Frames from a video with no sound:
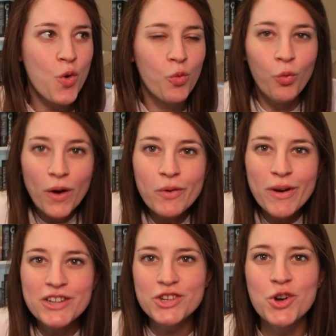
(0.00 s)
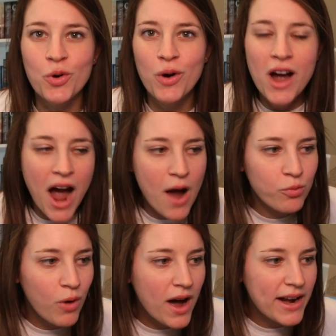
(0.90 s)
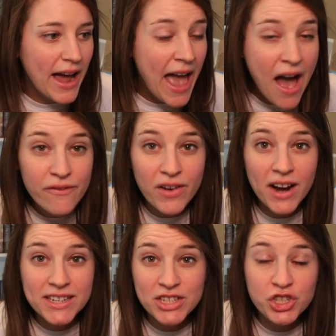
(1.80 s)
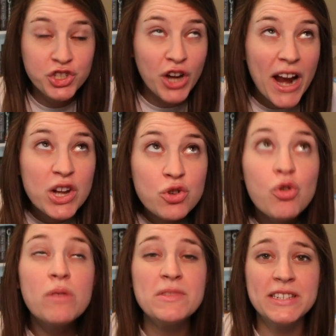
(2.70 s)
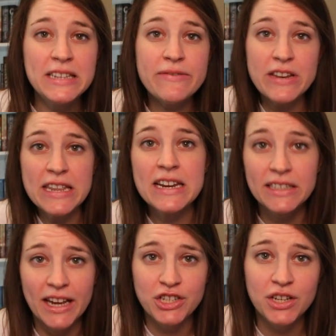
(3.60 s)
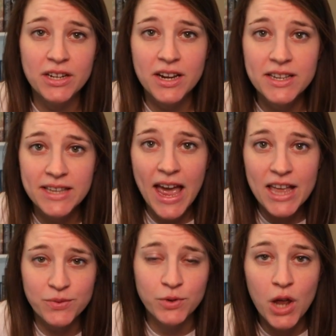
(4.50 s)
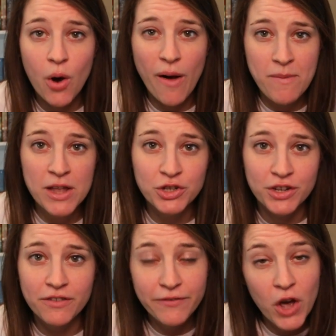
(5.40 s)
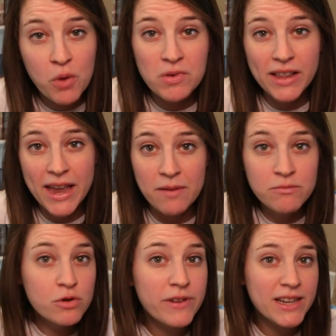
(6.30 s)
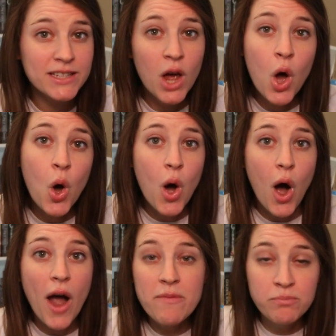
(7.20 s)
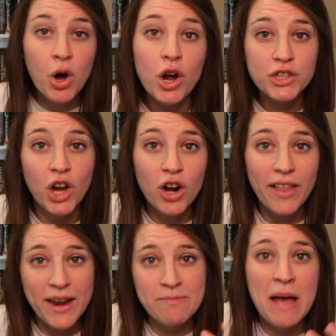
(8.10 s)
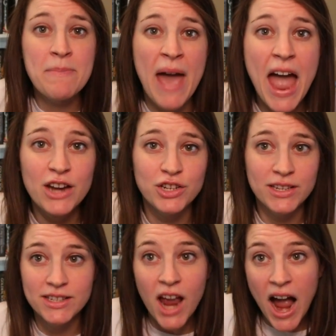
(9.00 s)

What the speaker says: What do? I have a ginormous DVD collection because, as we know, I majored in film. Movies and books are my passions.